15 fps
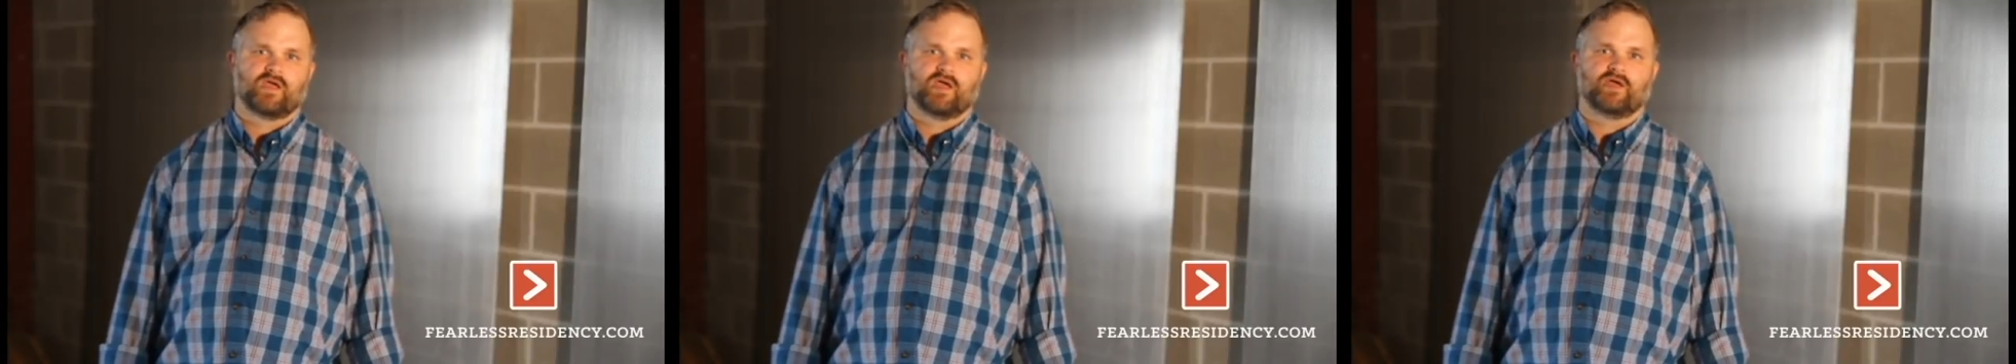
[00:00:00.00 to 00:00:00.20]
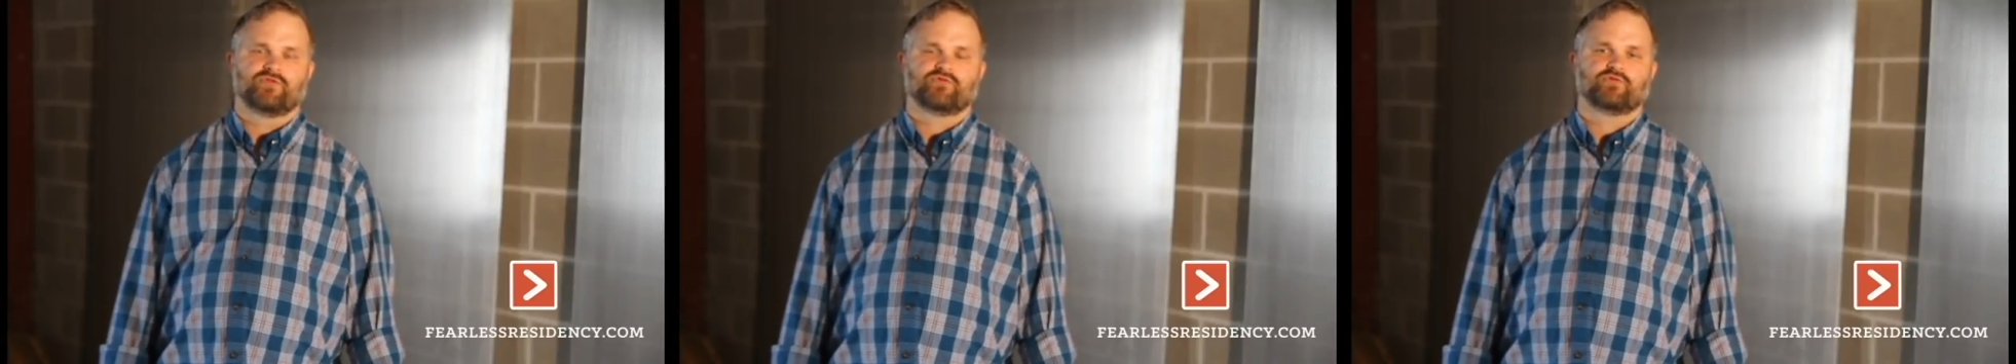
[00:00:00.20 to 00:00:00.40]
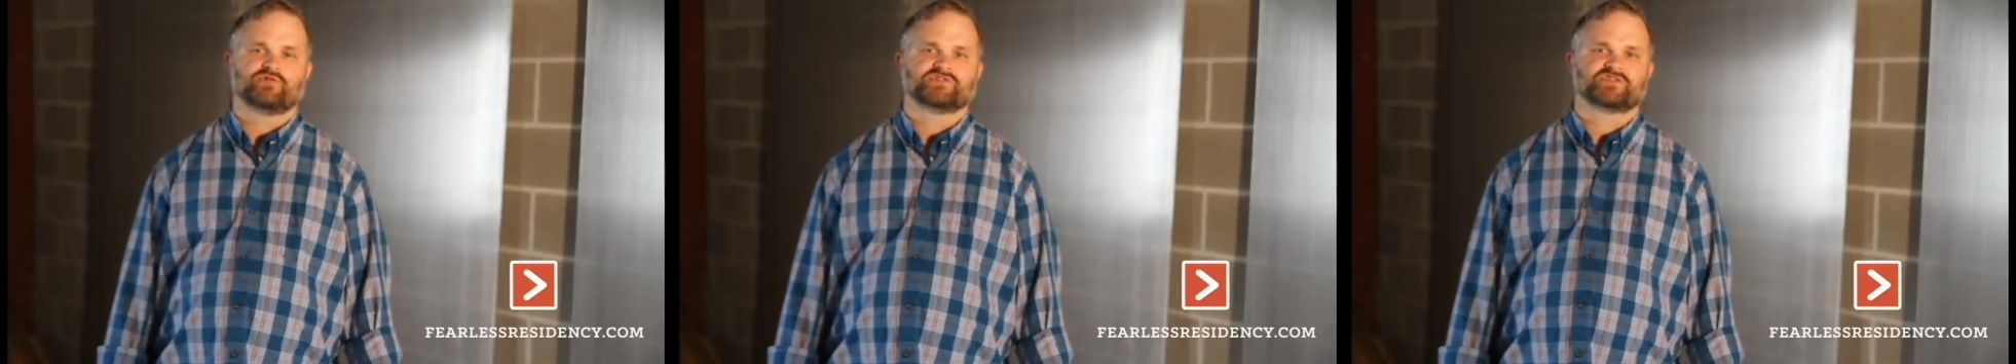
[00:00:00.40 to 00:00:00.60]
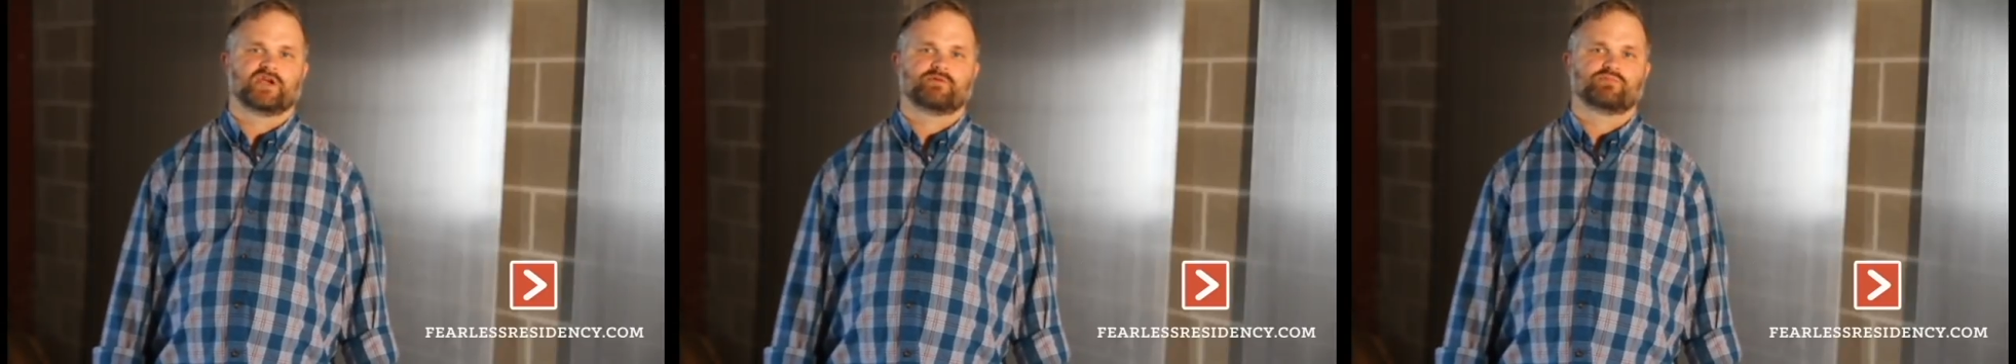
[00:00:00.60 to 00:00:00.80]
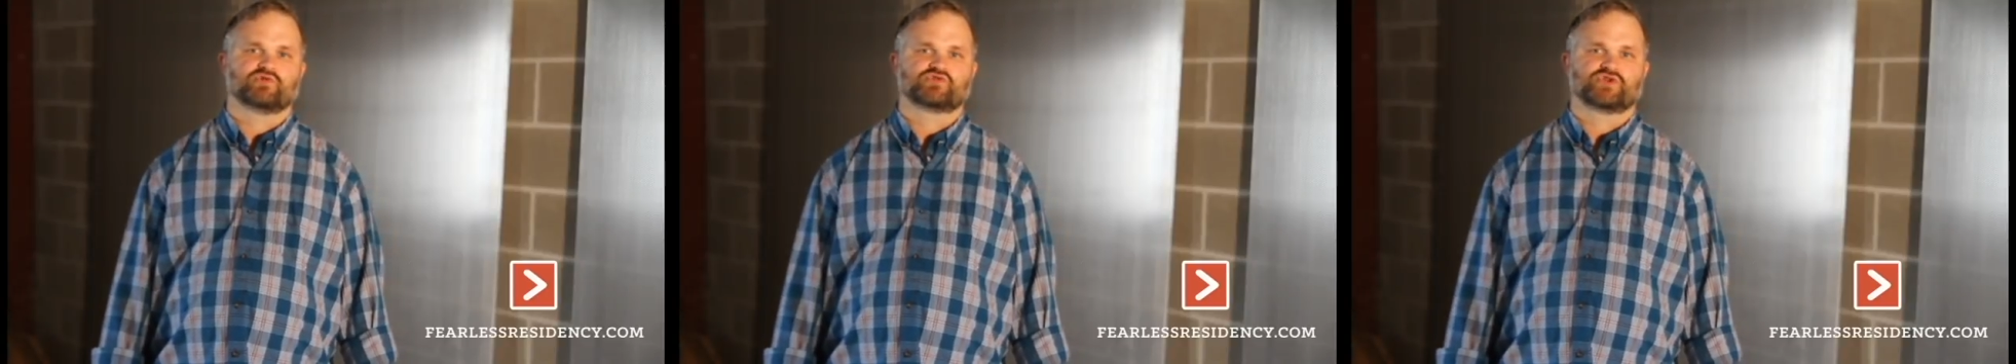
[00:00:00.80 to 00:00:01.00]
And through
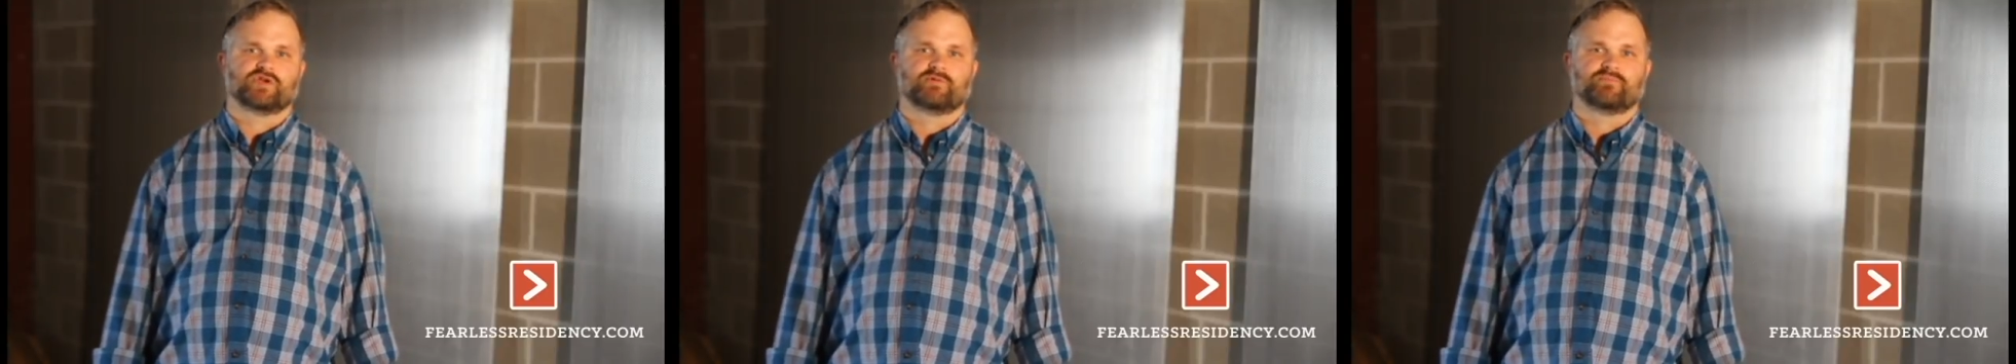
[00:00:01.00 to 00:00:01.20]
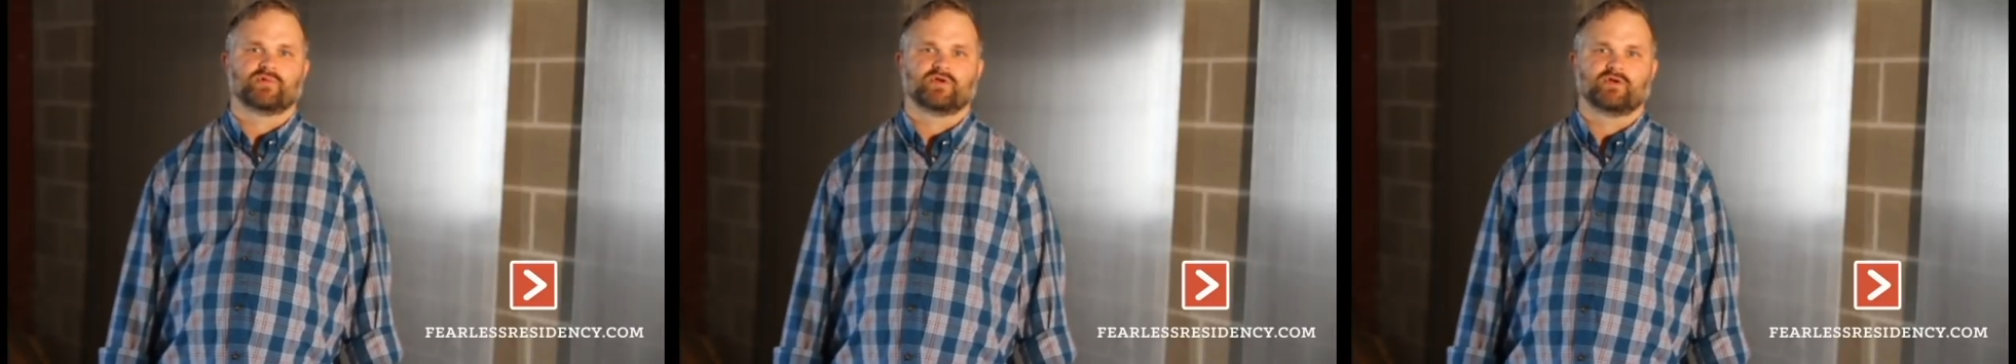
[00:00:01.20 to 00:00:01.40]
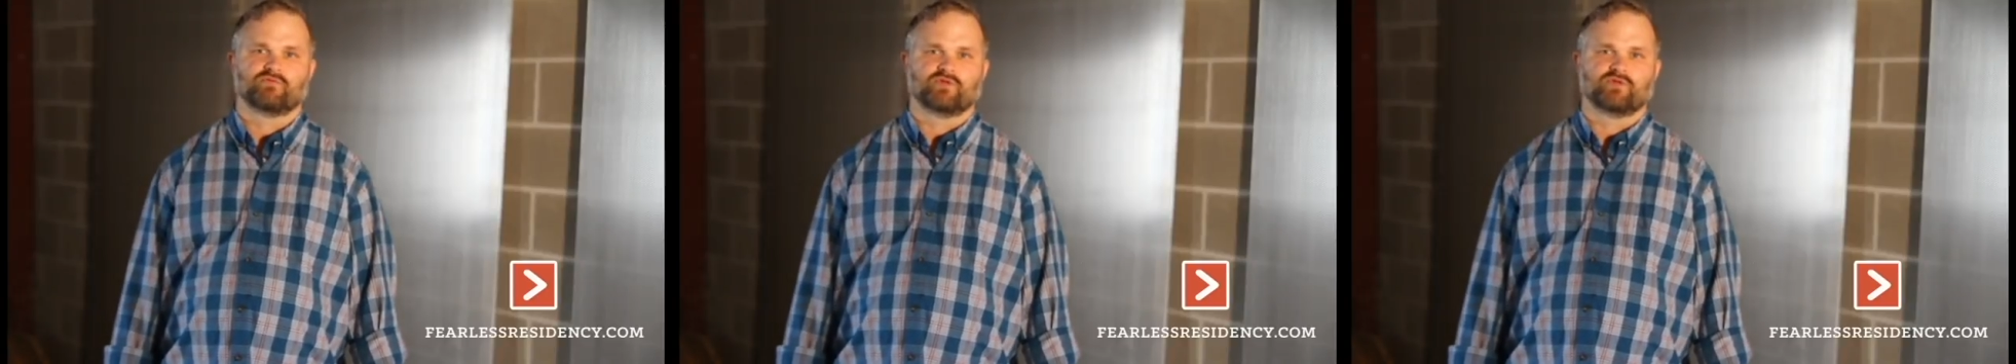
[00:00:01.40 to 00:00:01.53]
discipleship, a